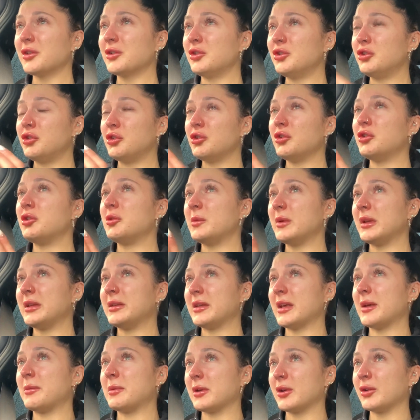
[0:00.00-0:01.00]
due to be
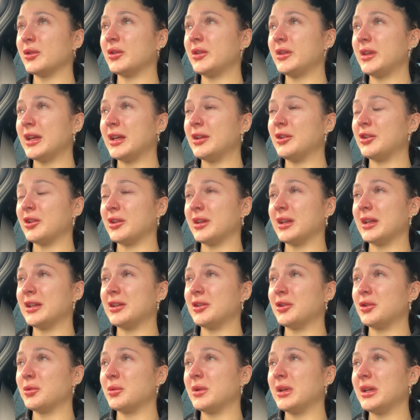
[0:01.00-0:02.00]
stepping on stage at the end
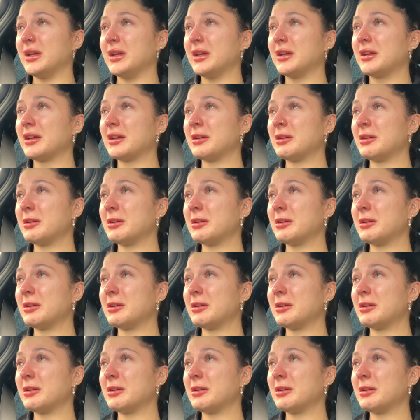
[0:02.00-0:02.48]
of the week,